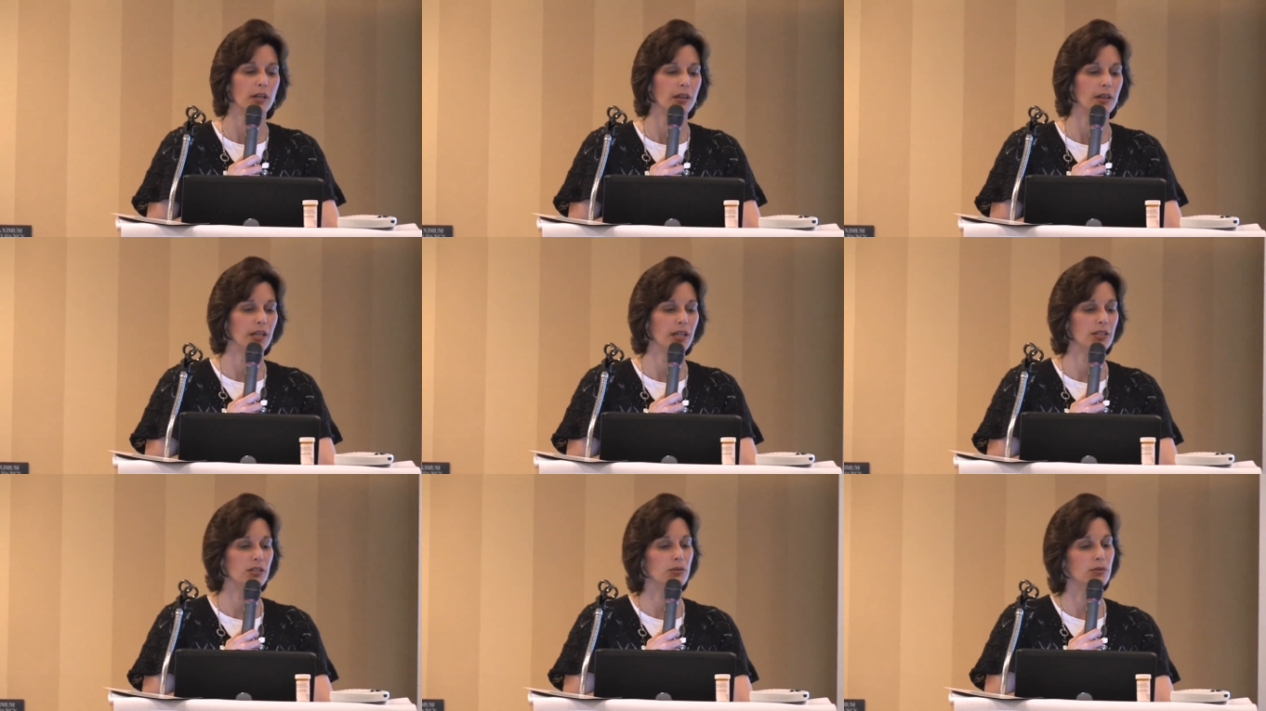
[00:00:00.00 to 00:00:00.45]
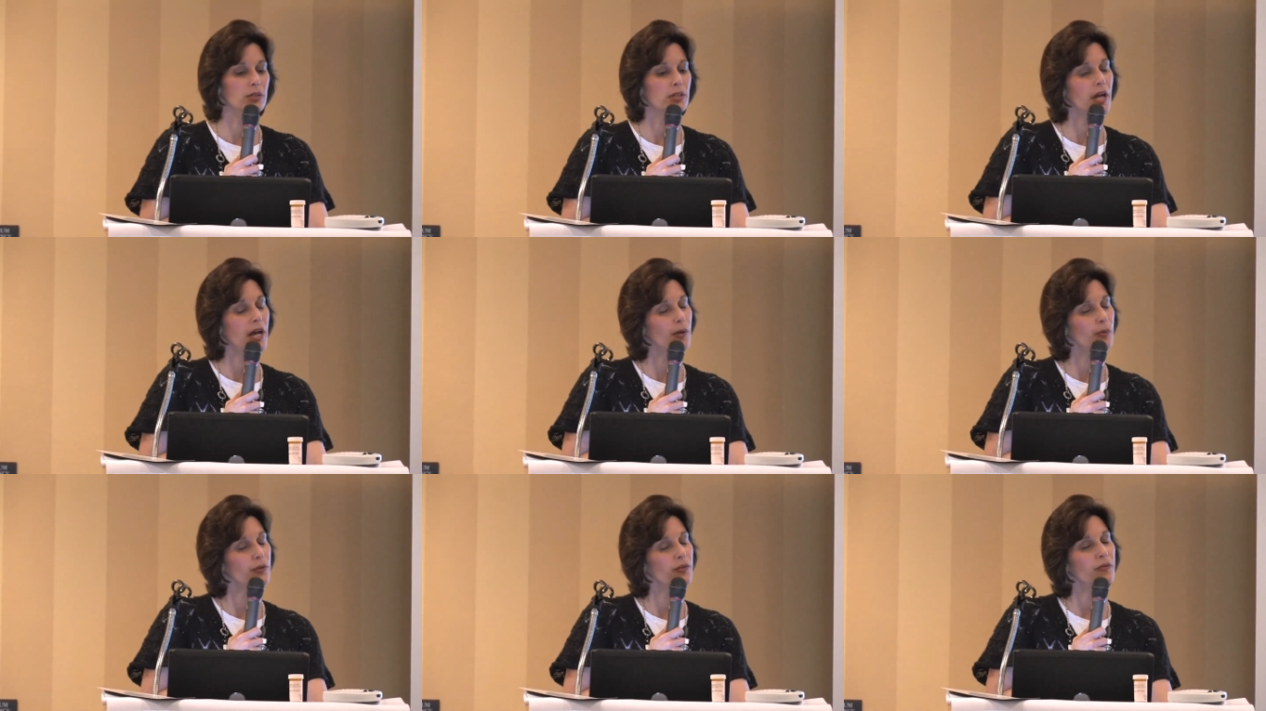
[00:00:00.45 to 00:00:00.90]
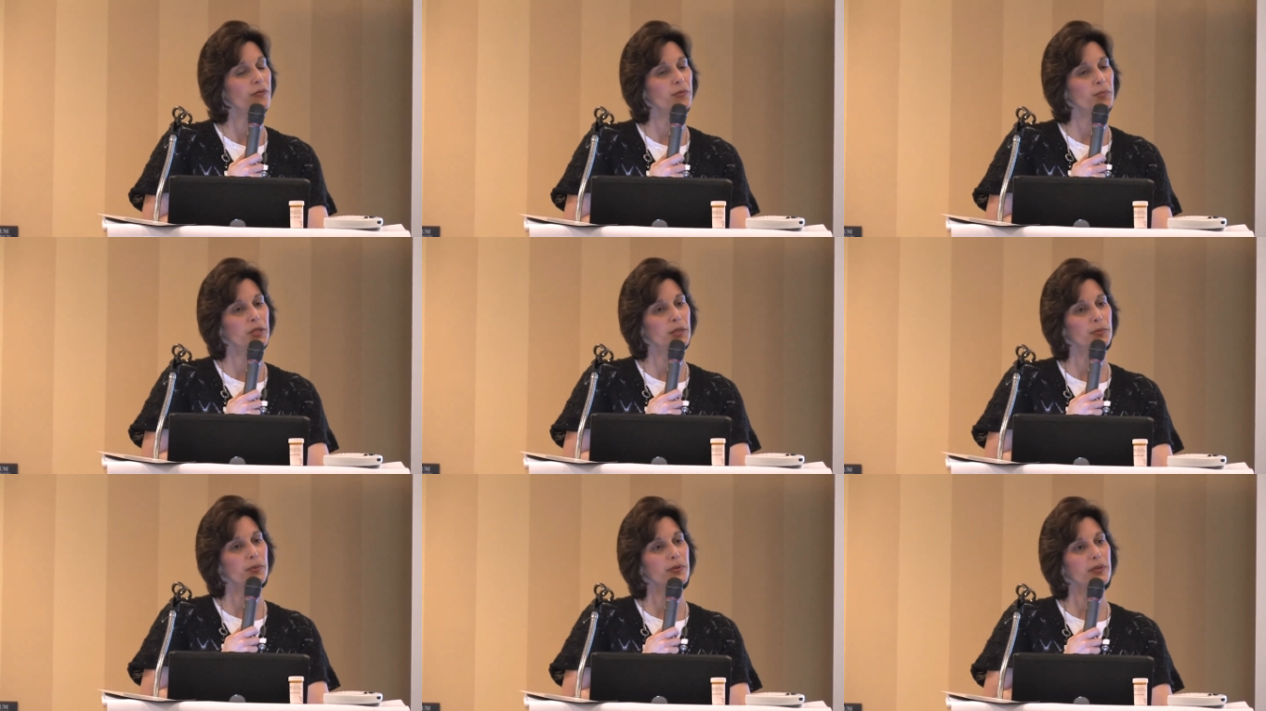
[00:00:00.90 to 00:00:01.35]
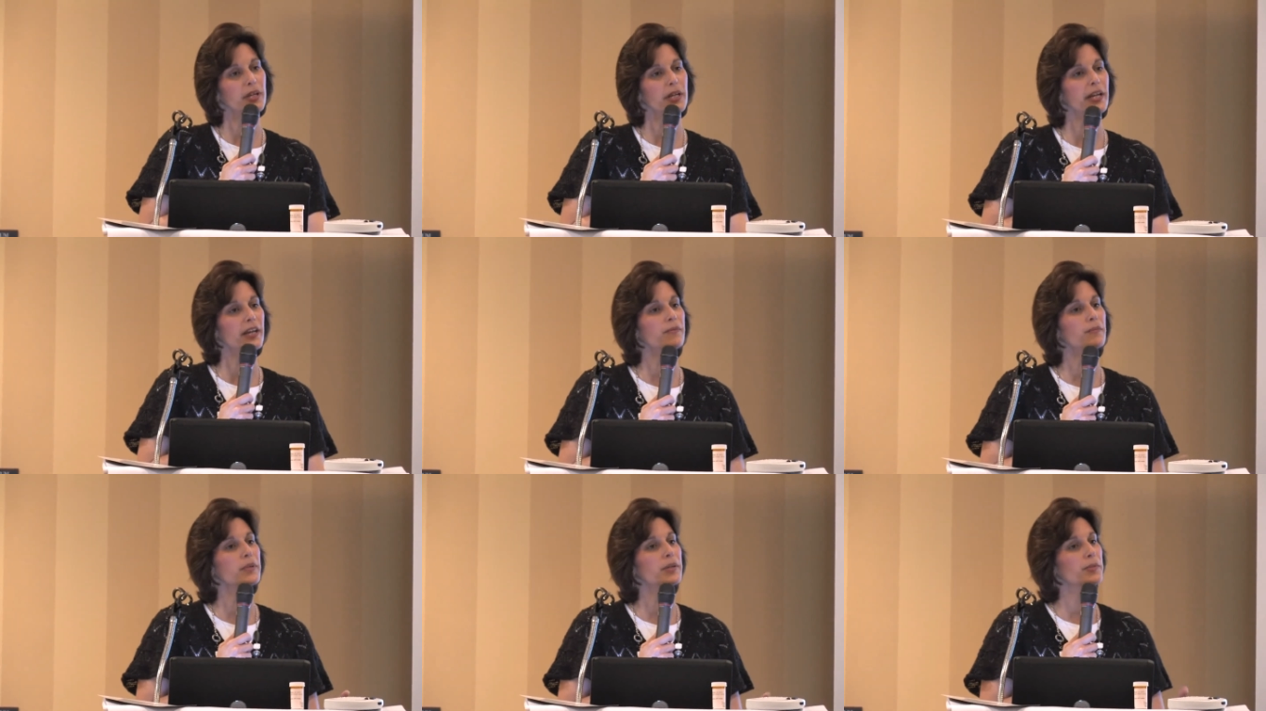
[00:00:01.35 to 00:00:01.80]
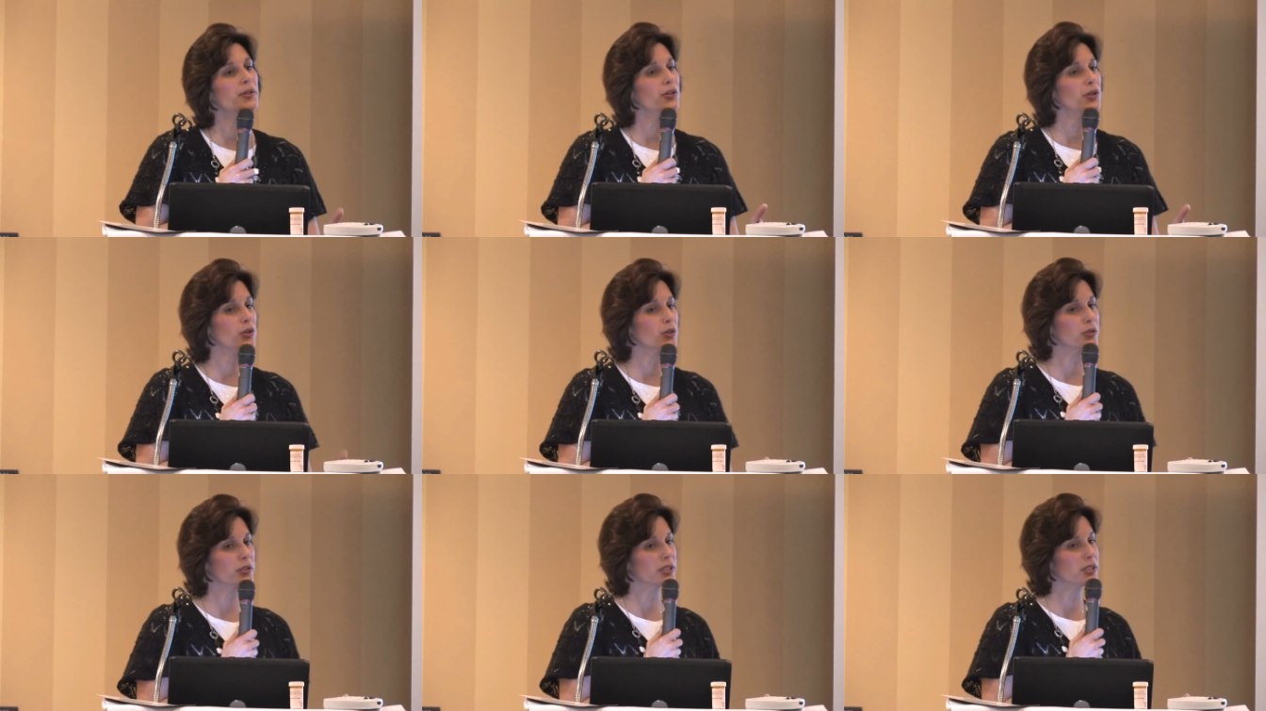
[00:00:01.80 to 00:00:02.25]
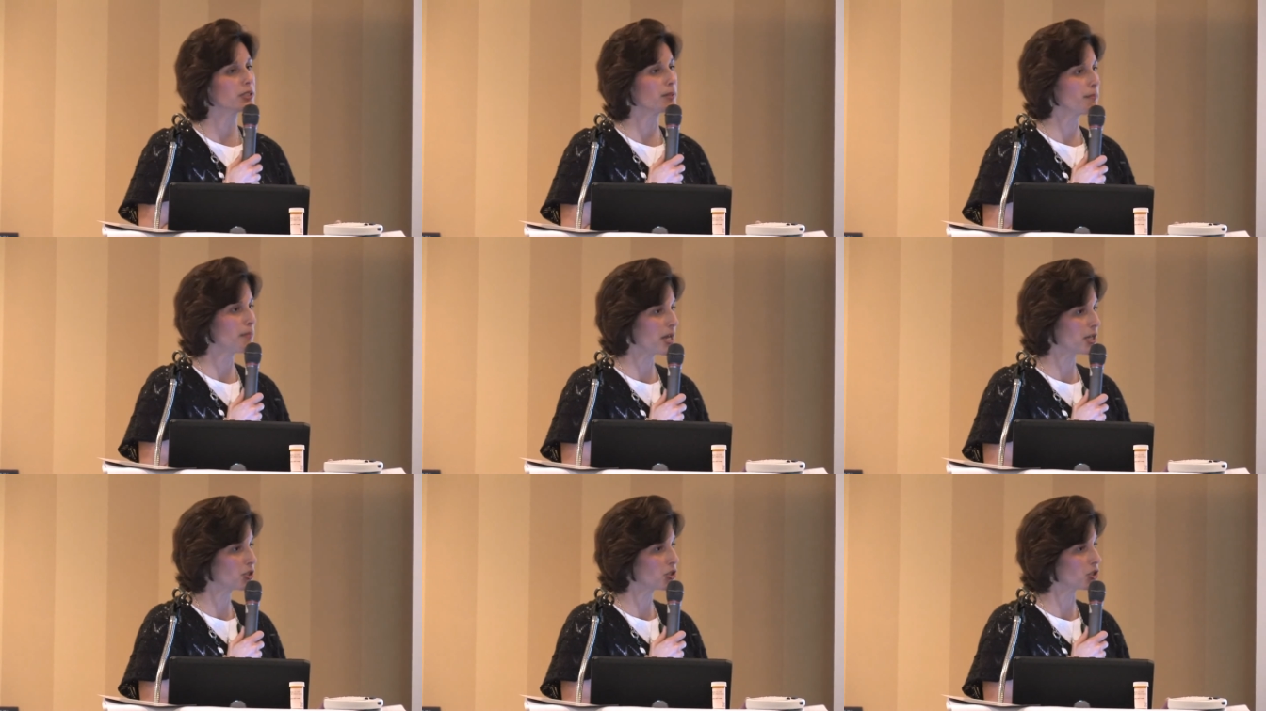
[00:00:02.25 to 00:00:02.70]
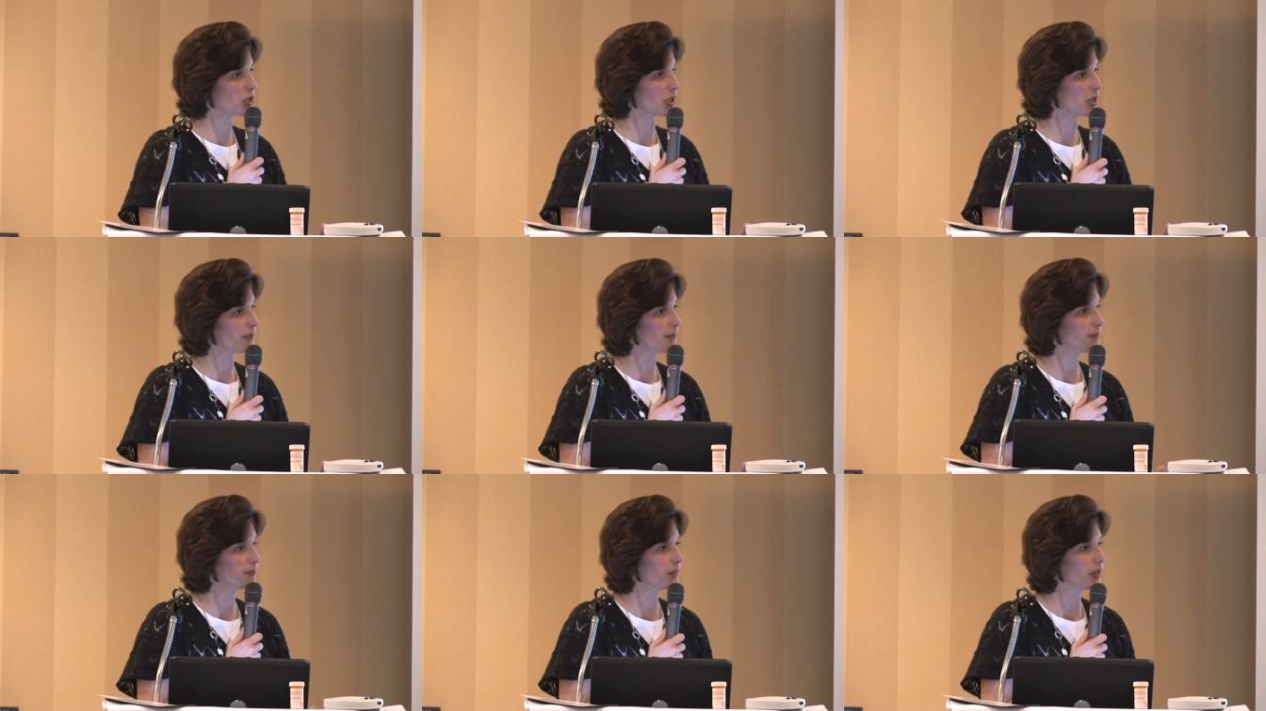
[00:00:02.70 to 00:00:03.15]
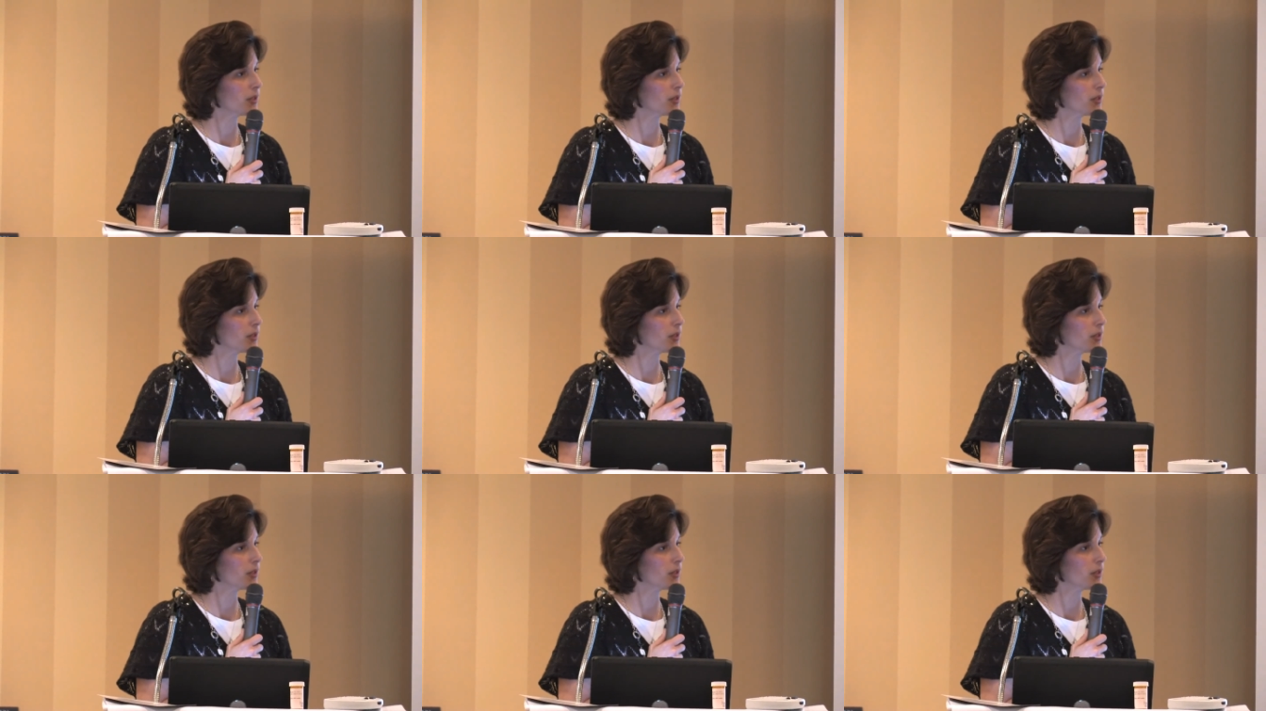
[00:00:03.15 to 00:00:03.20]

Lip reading: they do a lot with people that have maybe early dementia,